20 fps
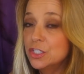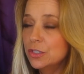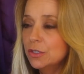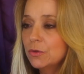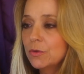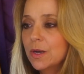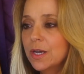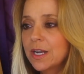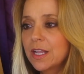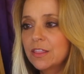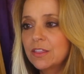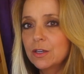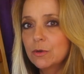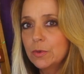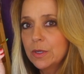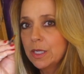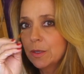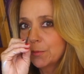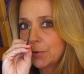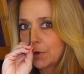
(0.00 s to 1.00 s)
you know what I
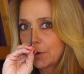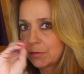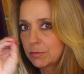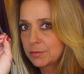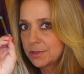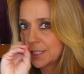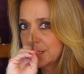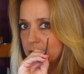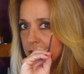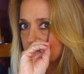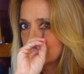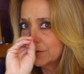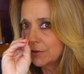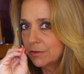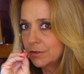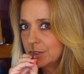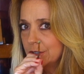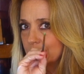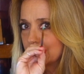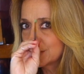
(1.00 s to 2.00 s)
think we can probably
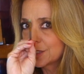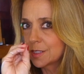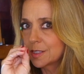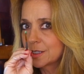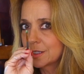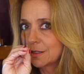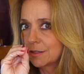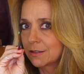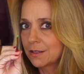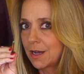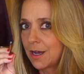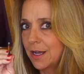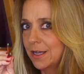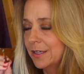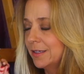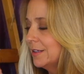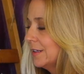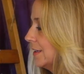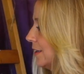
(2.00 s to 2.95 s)
do? Use this little guy